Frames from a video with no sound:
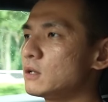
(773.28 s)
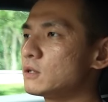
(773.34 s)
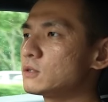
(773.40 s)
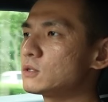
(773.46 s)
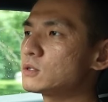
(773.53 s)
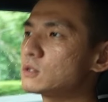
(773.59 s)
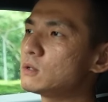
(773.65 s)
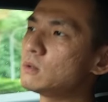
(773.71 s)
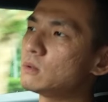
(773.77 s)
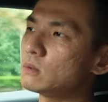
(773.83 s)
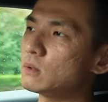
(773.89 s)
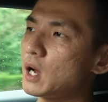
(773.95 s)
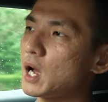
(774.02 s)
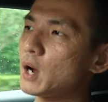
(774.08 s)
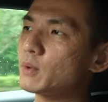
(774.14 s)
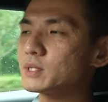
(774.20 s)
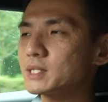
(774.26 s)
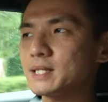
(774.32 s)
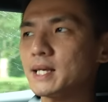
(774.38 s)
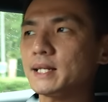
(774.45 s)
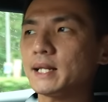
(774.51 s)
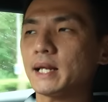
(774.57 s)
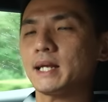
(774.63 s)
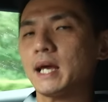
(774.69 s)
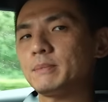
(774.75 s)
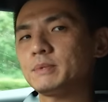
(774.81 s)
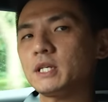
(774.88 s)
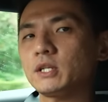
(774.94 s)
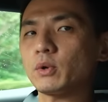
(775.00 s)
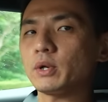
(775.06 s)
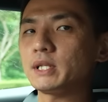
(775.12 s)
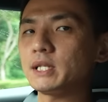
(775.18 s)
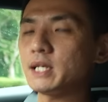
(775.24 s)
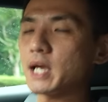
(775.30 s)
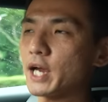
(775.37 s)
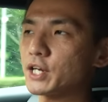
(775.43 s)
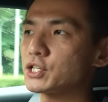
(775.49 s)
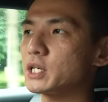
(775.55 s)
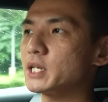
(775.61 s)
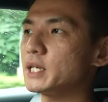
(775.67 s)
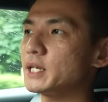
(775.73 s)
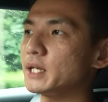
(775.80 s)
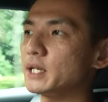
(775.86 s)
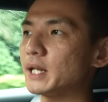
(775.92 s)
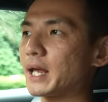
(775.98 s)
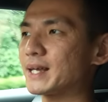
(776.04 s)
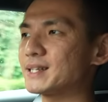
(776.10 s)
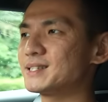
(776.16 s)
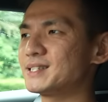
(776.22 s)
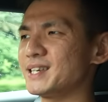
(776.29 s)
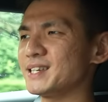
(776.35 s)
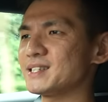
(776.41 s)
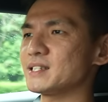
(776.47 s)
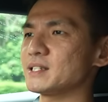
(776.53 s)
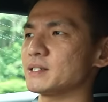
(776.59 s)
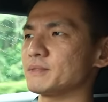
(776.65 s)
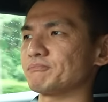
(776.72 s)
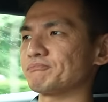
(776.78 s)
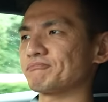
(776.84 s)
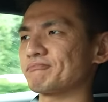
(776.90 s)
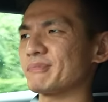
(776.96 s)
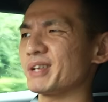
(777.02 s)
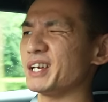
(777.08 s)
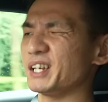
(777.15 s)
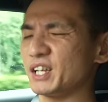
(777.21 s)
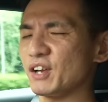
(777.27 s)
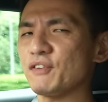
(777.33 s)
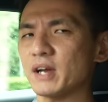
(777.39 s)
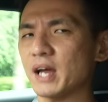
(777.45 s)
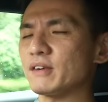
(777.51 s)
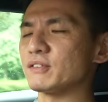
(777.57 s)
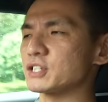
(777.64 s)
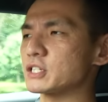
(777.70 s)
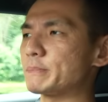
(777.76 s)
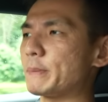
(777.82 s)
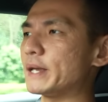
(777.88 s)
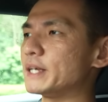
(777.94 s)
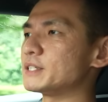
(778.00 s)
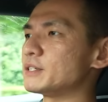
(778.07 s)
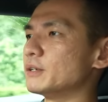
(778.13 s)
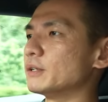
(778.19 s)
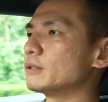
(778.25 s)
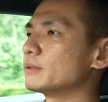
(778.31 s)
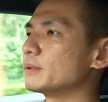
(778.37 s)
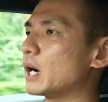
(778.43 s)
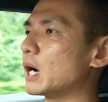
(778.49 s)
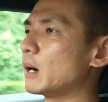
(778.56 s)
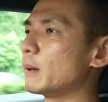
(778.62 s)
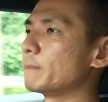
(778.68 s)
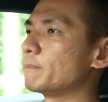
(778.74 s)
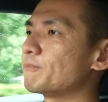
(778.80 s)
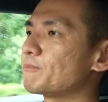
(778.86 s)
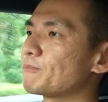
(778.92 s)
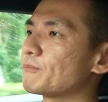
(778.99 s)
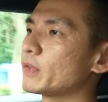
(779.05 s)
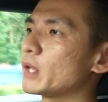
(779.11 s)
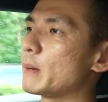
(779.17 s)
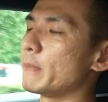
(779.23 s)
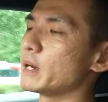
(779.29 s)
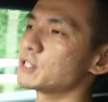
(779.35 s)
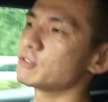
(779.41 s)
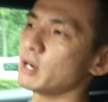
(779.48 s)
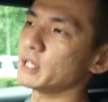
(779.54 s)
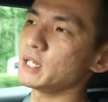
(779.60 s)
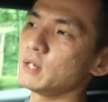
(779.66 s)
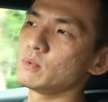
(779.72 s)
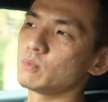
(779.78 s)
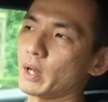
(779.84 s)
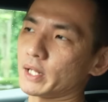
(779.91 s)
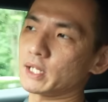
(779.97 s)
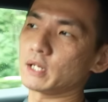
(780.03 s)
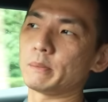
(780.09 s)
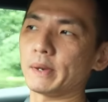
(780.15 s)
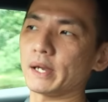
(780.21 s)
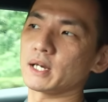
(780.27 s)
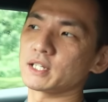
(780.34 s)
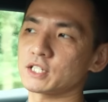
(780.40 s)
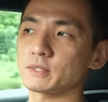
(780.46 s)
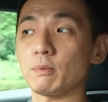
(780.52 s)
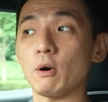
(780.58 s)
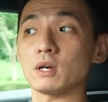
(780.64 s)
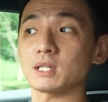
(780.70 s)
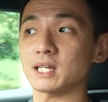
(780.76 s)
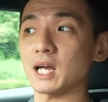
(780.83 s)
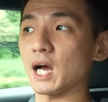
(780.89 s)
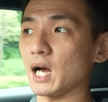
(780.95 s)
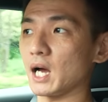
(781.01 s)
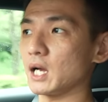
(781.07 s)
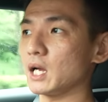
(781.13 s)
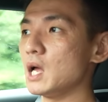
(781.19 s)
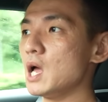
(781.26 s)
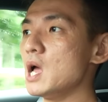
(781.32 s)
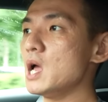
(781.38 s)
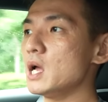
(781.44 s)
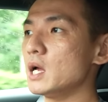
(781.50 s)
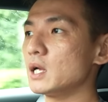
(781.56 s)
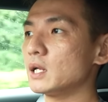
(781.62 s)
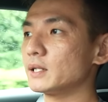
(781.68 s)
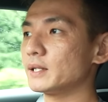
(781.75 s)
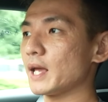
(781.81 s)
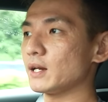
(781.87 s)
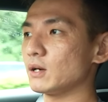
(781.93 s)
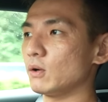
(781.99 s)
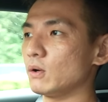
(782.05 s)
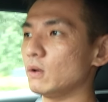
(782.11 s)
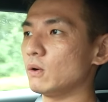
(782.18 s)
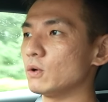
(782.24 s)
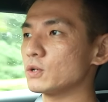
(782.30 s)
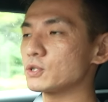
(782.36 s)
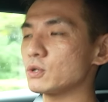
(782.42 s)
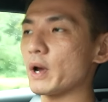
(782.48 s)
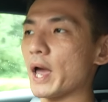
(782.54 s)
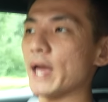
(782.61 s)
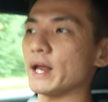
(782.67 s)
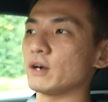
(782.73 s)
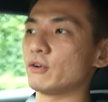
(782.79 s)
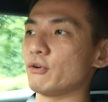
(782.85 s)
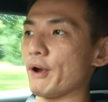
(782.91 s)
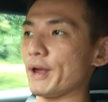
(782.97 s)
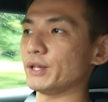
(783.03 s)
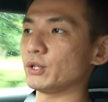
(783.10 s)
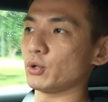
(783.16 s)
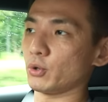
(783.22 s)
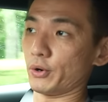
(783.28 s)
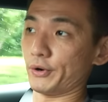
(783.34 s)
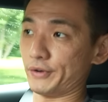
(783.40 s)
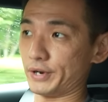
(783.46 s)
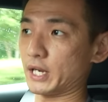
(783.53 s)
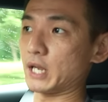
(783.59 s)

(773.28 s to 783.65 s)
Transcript: So I would say that the MC20 actually, it exists in a different kind of space, you know. Maserati wanted to make a sports car that also had grand touring